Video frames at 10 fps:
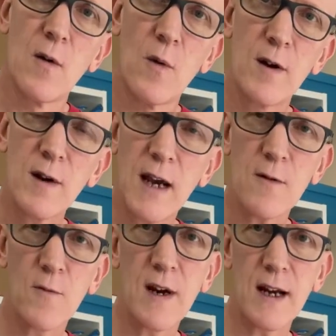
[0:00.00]
when you get
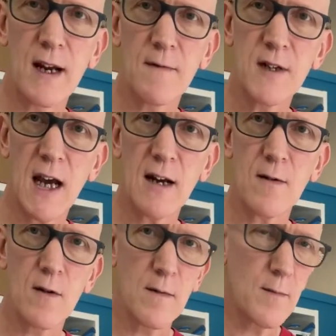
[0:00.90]
a reading of 10
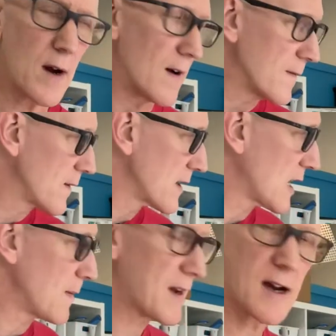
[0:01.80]
or above
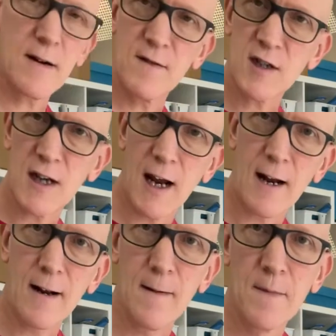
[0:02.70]
coming out of this
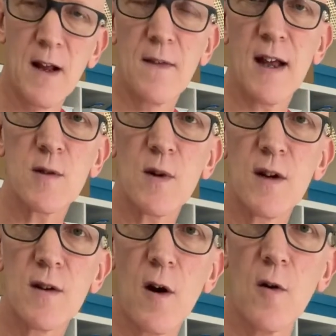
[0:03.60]
tank, that's when
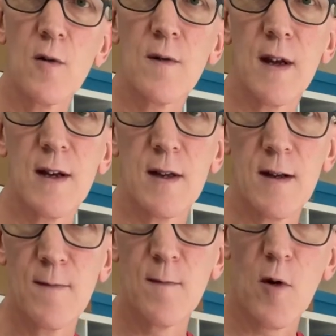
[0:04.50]
you know that
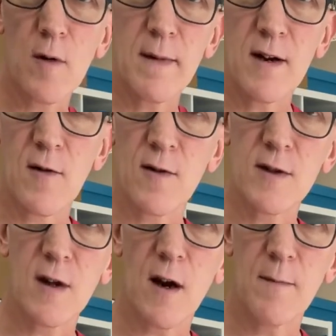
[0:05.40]
more
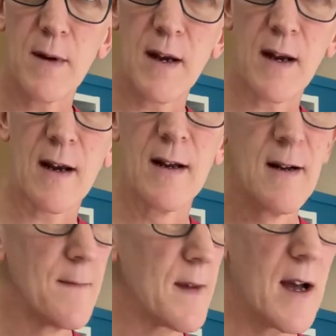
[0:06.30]
minerals are being,
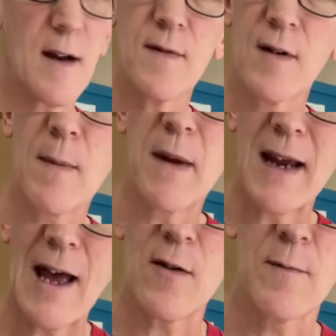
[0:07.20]
they're not
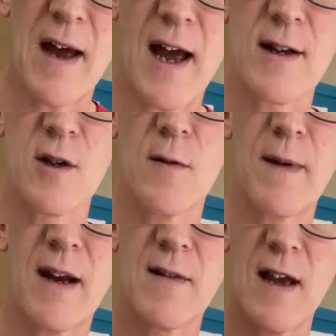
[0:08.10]
being held back, so they're
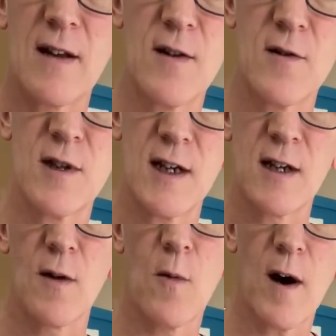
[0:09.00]
being let loose
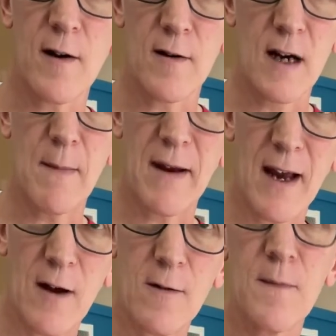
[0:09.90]
into the water coming
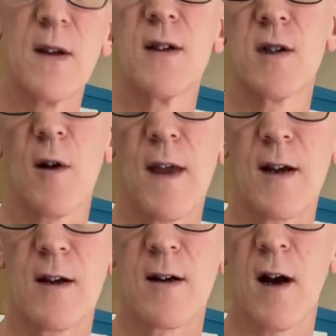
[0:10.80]
out, so they
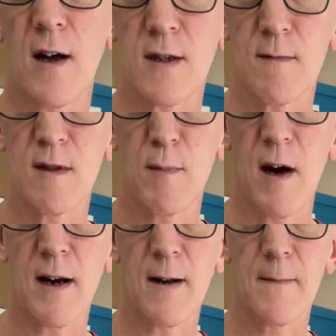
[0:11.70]
could cause some
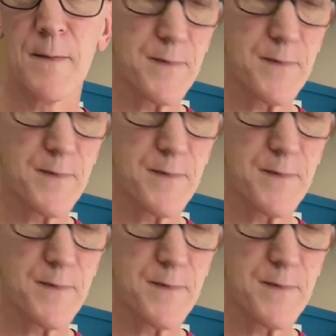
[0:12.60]
spotting.